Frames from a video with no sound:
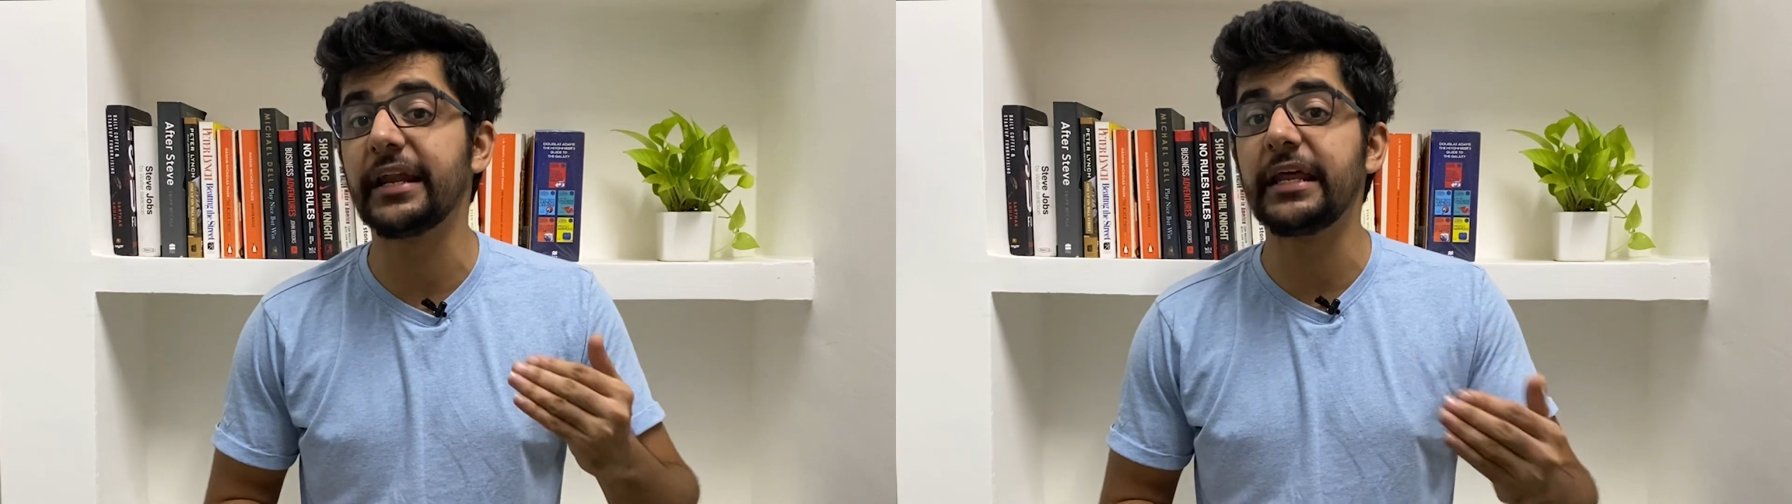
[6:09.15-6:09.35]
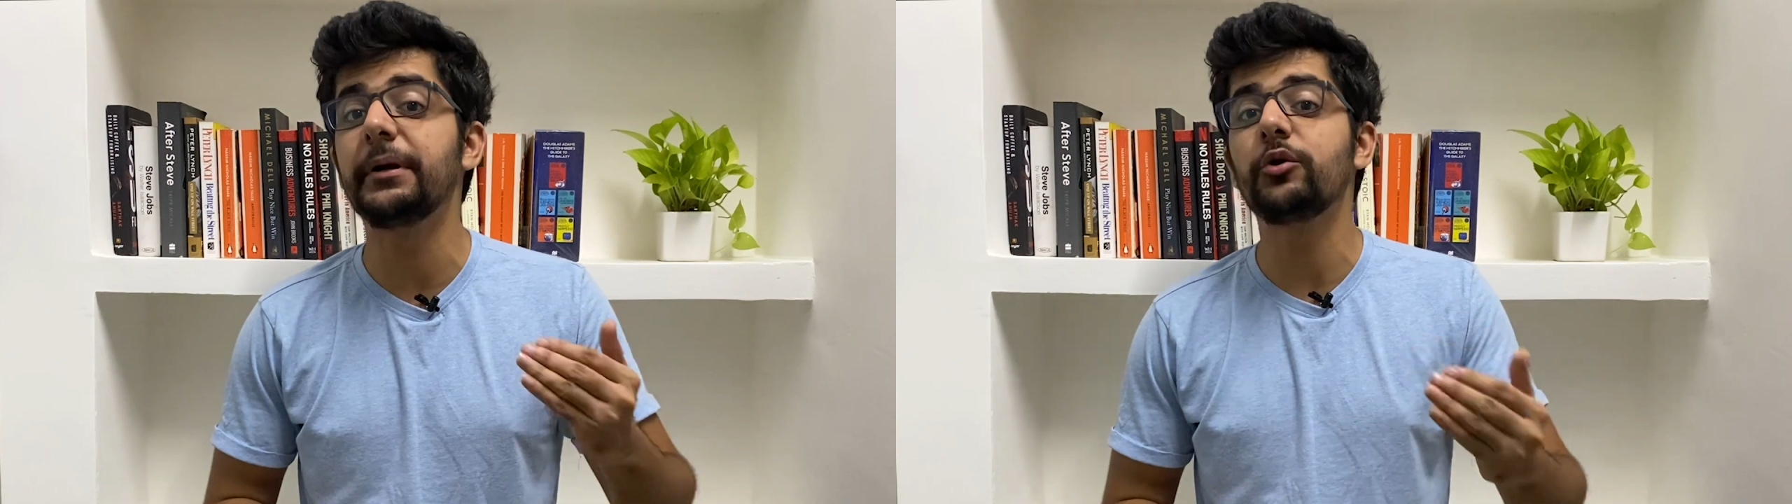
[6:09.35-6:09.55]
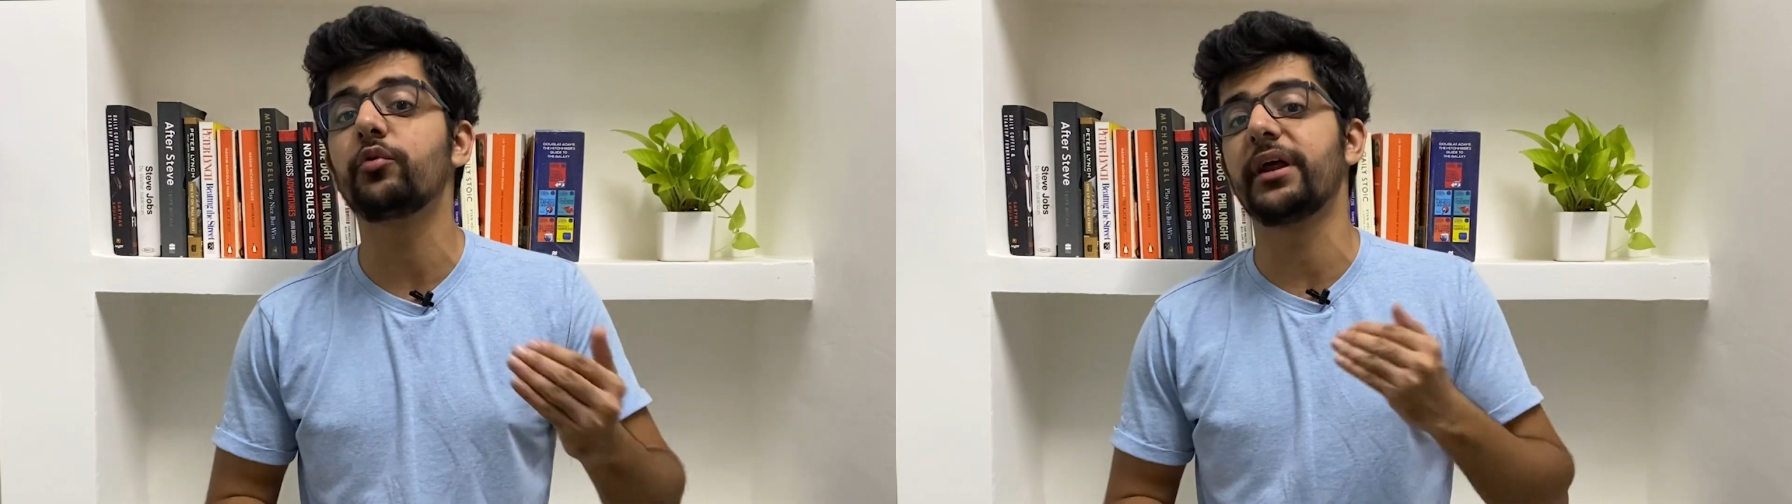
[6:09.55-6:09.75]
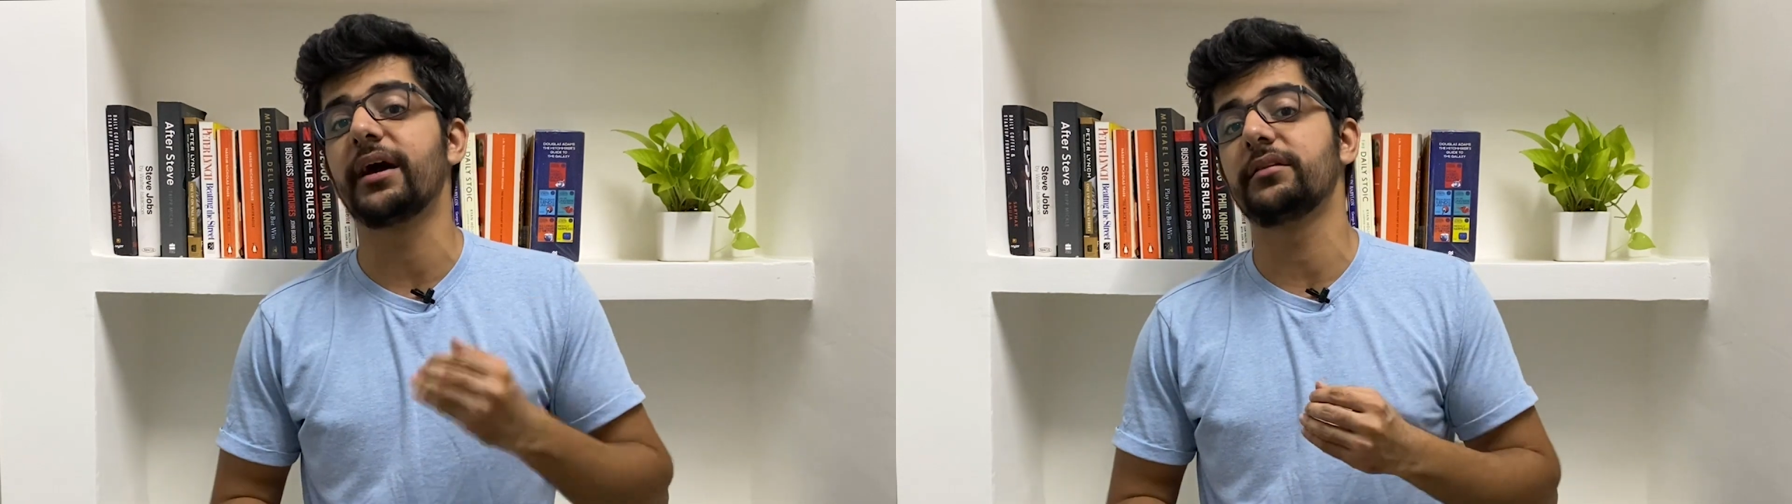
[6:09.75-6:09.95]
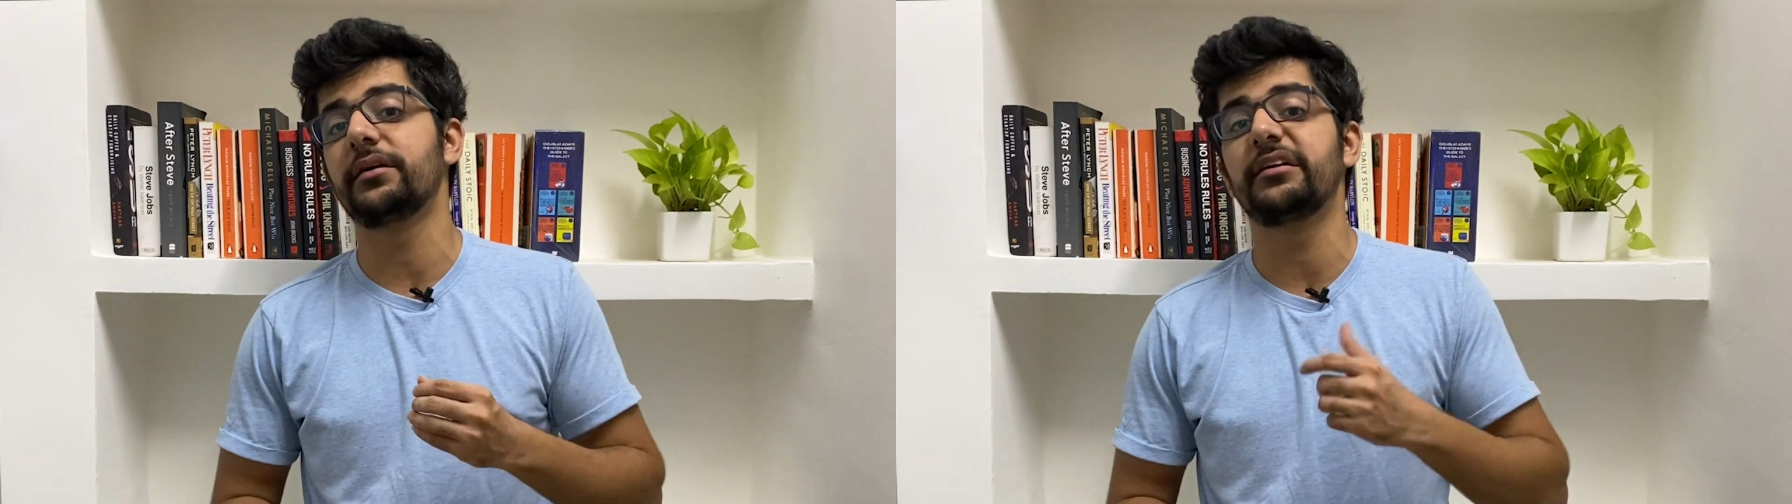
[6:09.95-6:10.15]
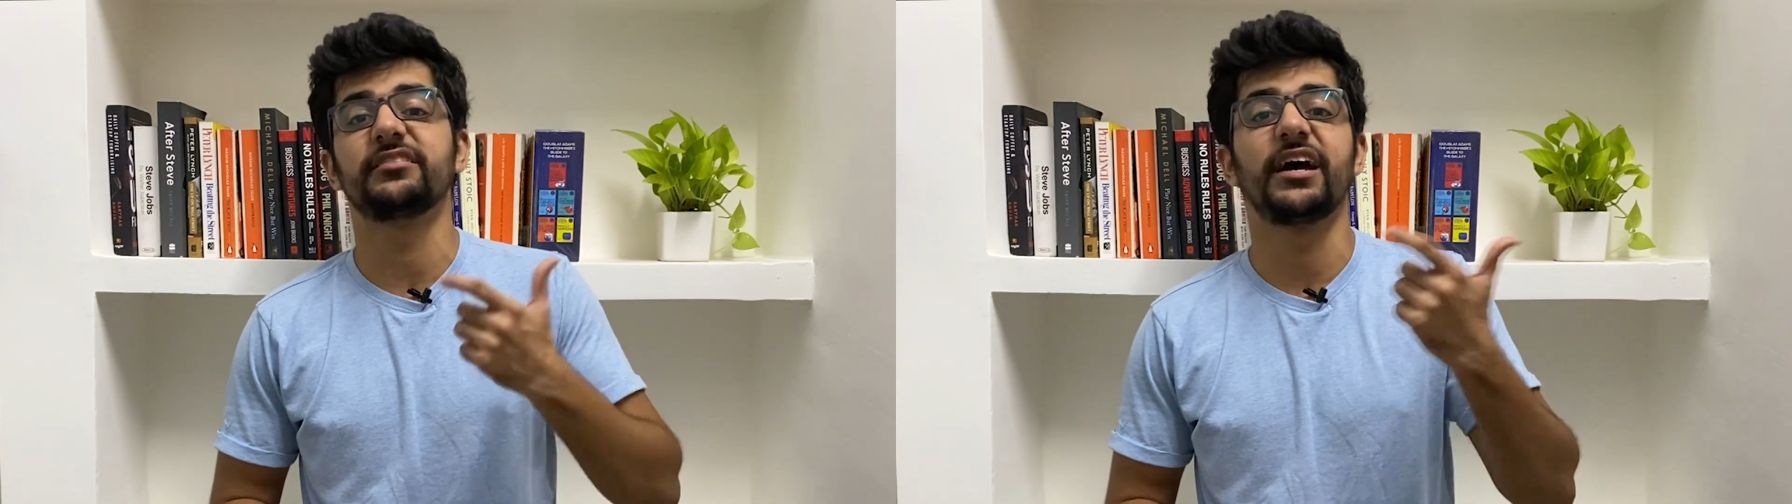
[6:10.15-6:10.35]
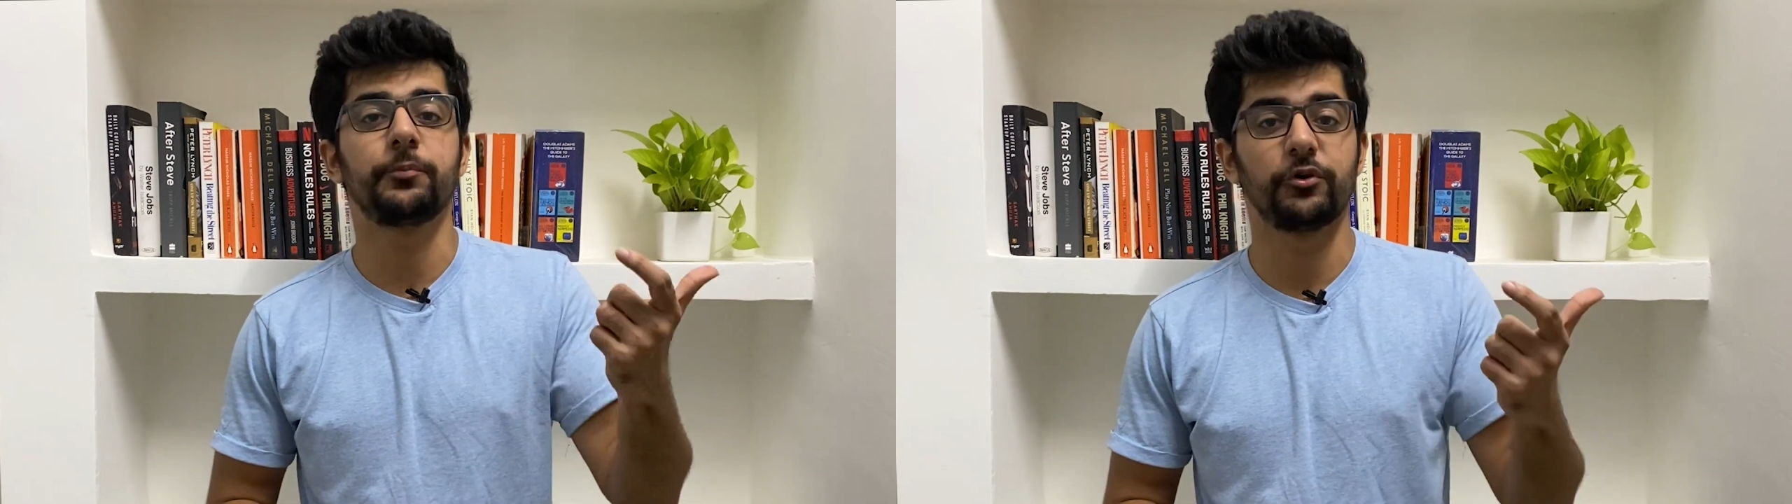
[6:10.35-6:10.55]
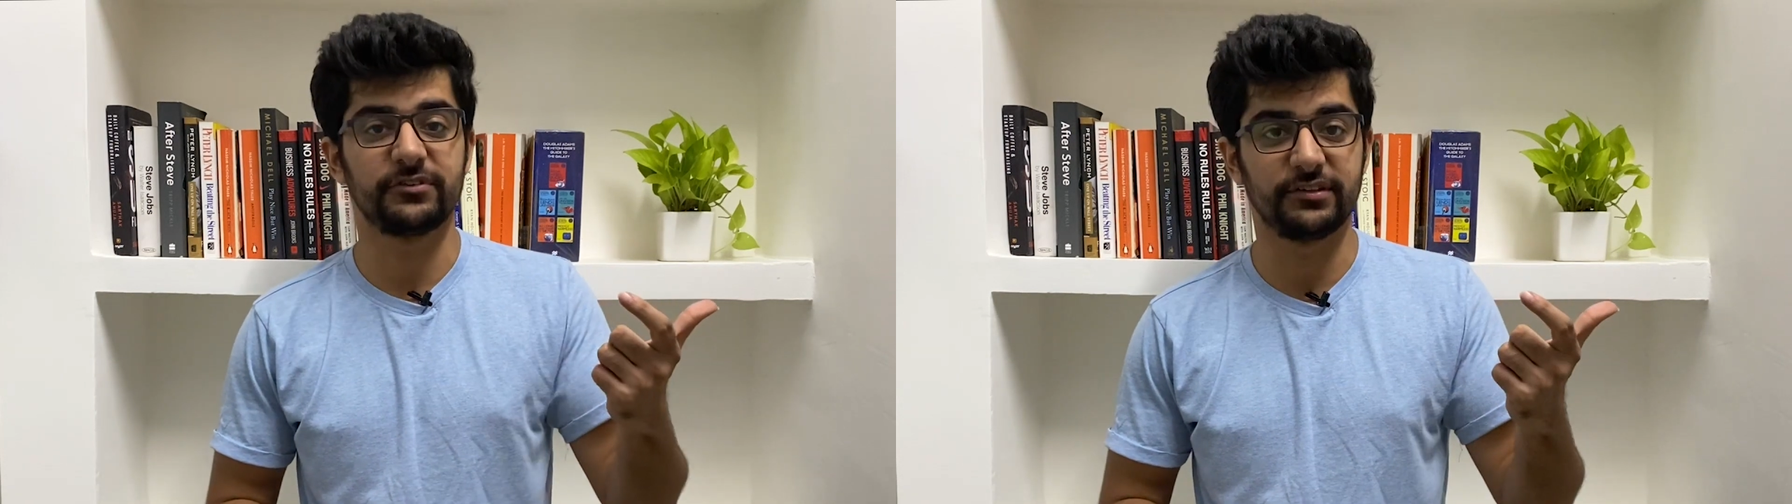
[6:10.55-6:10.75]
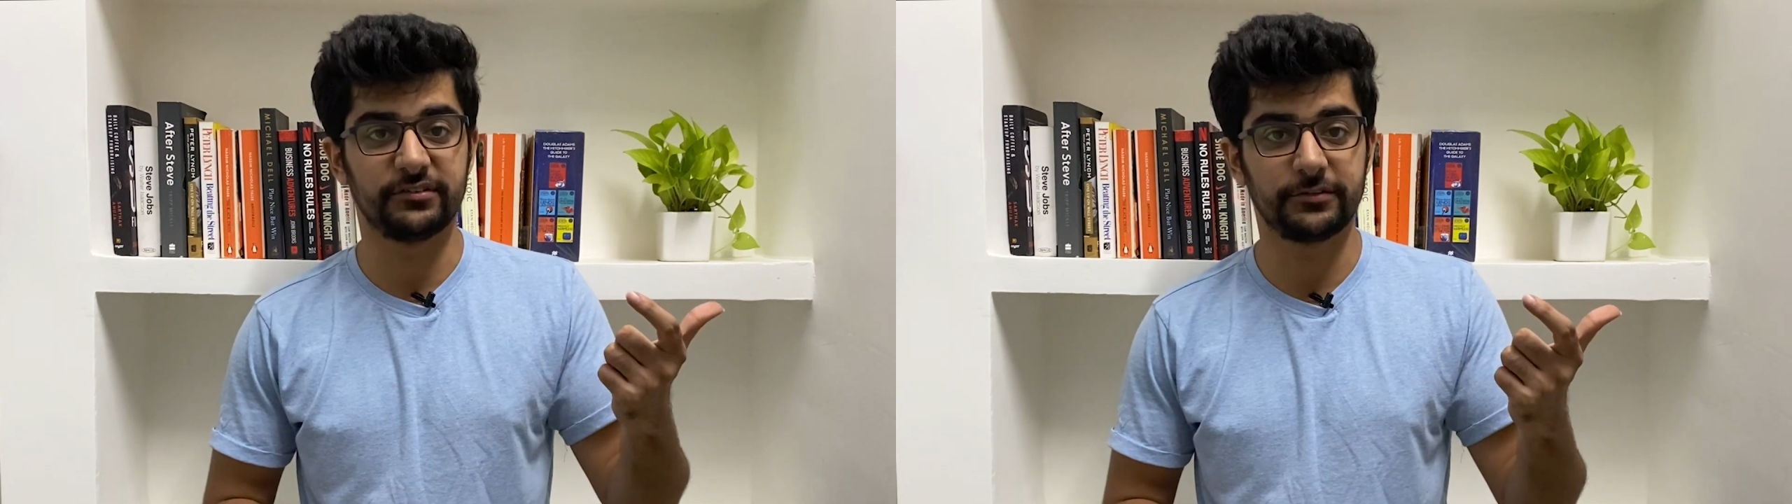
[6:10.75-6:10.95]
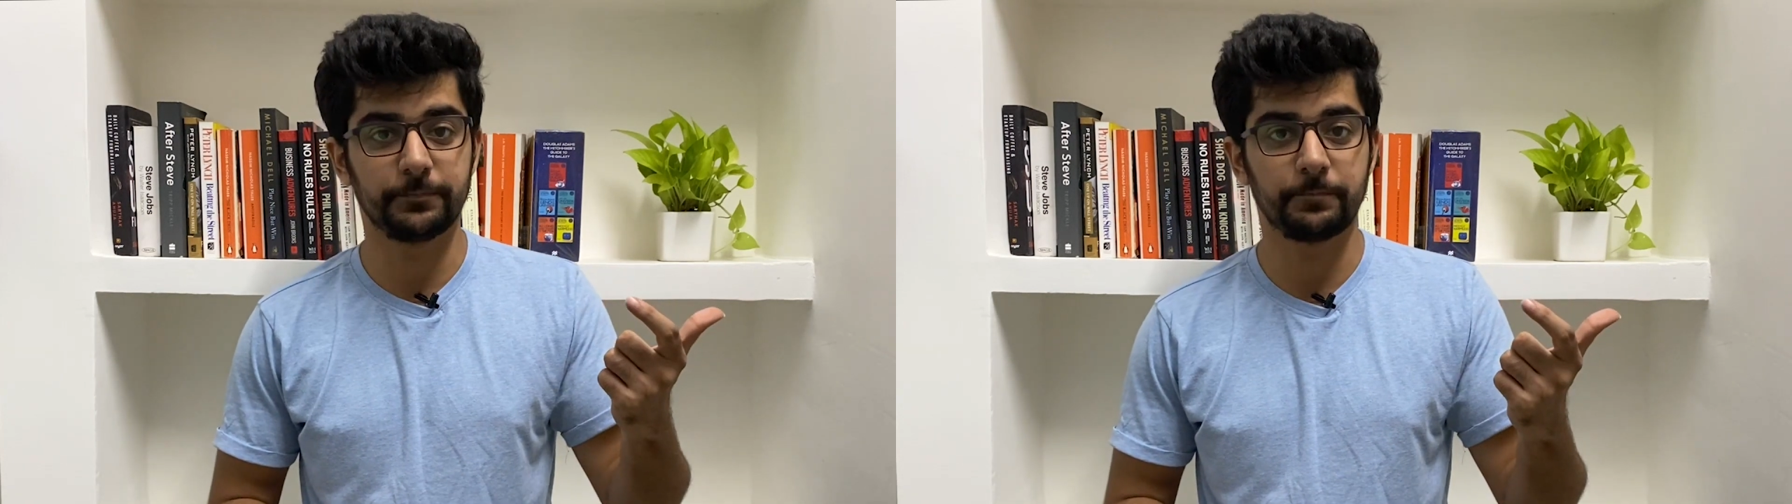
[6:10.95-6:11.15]
unable to crack the design
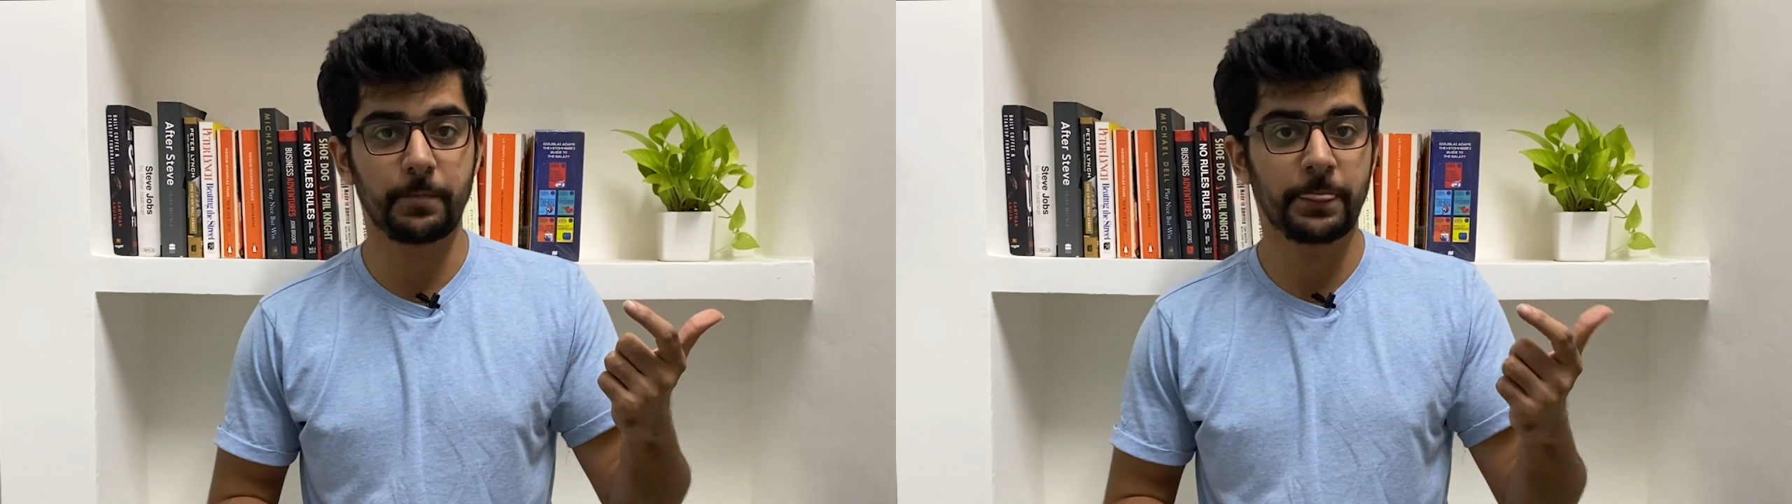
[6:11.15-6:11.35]
process.